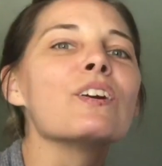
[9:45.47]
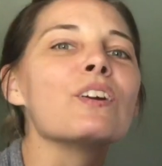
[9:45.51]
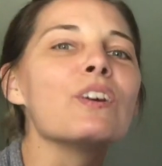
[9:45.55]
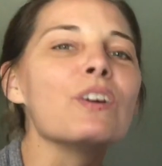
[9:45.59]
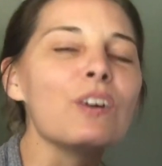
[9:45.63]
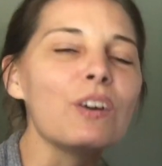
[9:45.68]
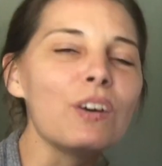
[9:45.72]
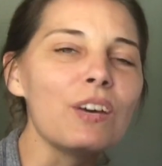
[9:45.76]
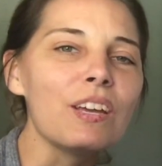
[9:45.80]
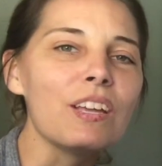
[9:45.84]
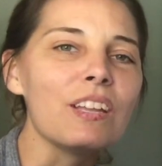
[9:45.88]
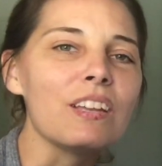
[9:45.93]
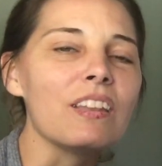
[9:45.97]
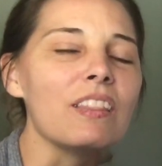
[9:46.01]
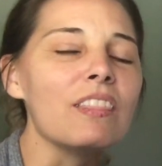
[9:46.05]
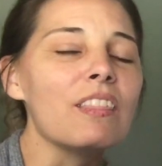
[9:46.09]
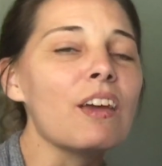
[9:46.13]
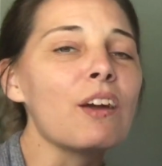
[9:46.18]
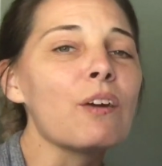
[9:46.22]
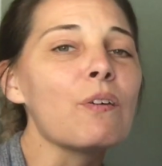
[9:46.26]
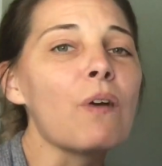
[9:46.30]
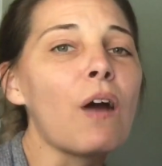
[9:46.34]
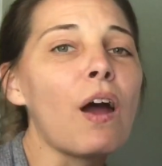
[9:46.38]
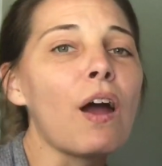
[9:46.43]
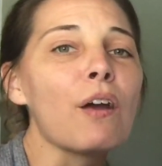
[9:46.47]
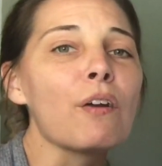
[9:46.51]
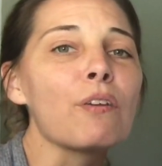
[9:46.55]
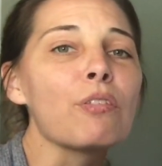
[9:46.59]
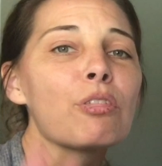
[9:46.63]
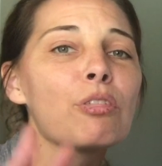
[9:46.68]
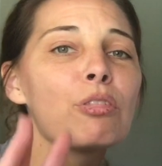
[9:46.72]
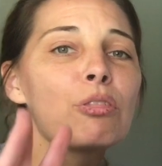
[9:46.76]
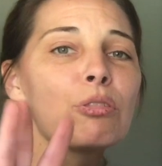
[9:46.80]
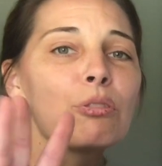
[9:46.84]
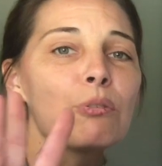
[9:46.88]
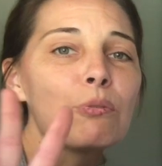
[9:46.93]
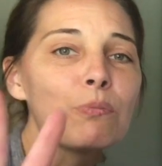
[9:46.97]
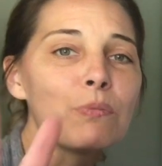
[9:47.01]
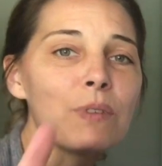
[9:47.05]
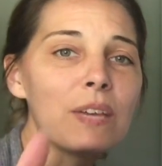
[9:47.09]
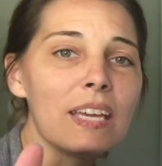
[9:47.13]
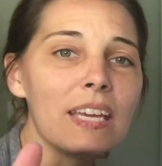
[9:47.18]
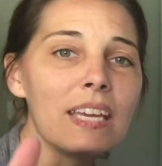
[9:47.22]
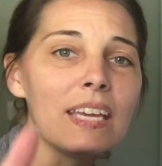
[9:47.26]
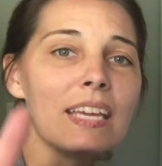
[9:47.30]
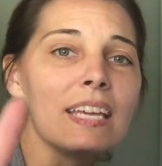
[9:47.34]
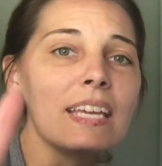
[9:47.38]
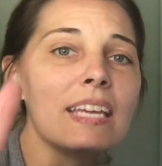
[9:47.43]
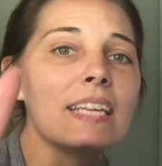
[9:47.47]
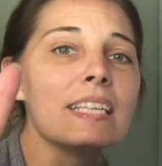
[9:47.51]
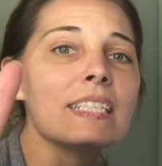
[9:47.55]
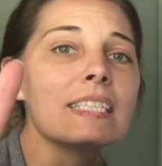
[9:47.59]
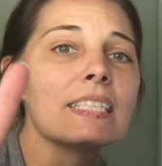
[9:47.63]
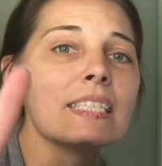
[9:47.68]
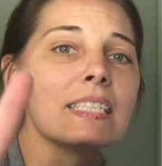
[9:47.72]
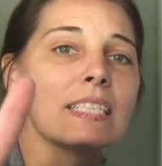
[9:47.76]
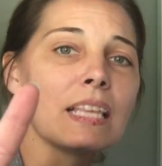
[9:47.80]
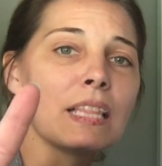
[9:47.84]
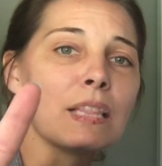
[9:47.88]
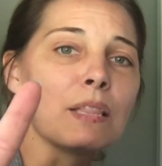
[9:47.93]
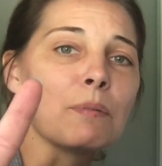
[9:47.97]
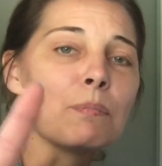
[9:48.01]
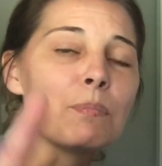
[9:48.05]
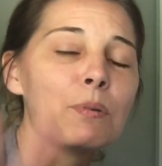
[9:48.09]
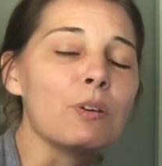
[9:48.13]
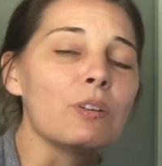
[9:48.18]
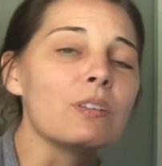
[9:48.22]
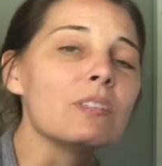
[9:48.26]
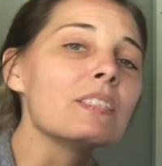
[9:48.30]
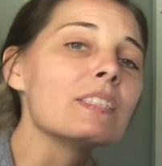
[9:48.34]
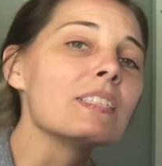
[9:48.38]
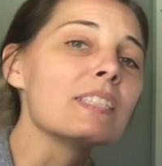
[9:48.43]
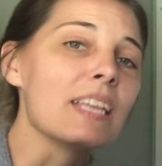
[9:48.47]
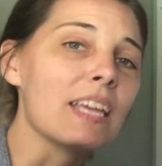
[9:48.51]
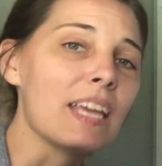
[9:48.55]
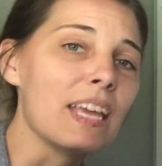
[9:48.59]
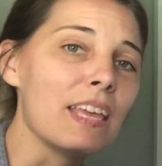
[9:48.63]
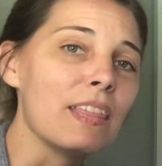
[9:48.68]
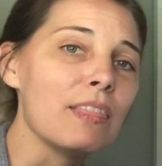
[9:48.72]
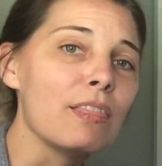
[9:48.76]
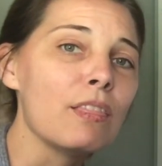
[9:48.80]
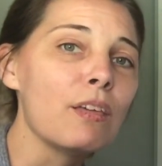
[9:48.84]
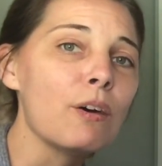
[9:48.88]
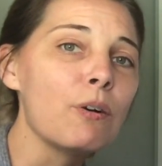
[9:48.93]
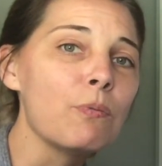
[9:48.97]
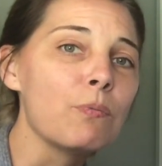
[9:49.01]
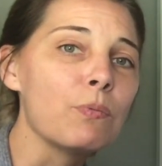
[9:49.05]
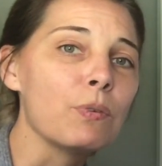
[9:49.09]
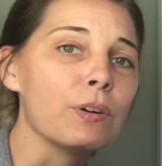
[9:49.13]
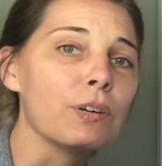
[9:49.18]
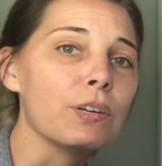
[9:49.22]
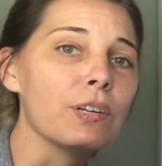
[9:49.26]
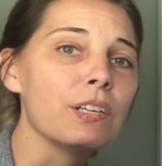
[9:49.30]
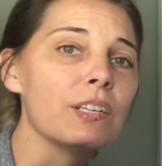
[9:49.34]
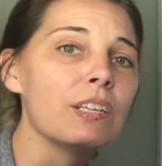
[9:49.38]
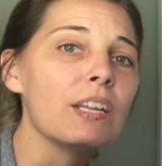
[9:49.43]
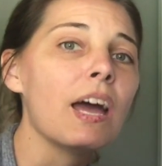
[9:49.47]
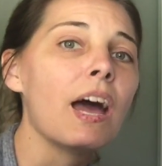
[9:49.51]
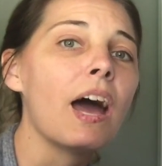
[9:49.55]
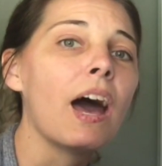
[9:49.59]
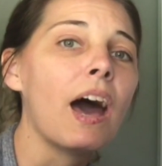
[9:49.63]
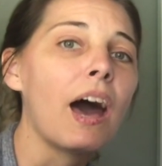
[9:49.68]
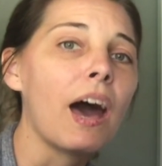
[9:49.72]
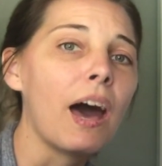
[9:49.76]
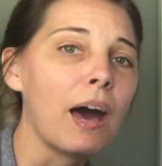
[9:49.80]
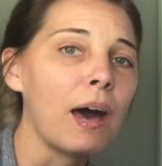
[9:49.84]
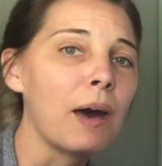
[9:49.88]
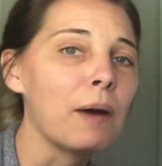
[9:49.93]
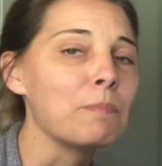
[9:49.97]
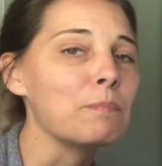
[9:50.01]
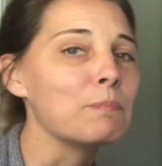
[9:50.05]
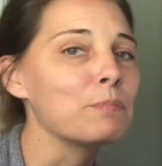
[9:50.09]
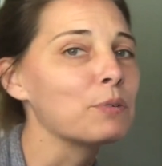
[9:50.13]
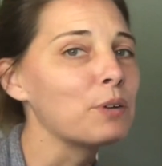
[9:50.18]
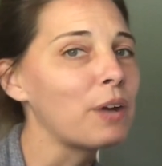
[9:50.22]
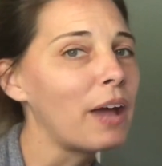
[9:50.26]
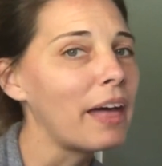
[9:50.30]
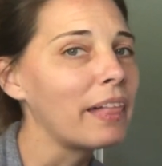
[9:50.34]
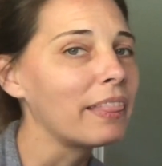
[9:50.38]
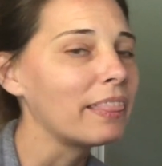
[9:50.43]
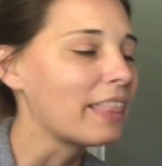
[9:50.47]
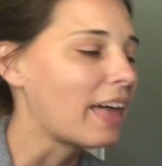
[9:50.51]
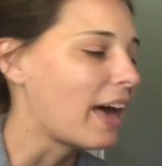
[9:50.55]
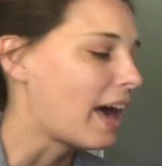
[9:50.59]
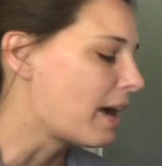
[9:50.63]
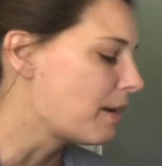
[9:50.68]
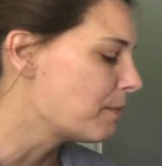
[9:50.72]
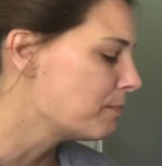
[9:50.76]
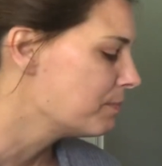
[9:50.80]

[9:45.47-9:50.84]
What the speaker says: Good. There are 3 syllables in the word umbrella.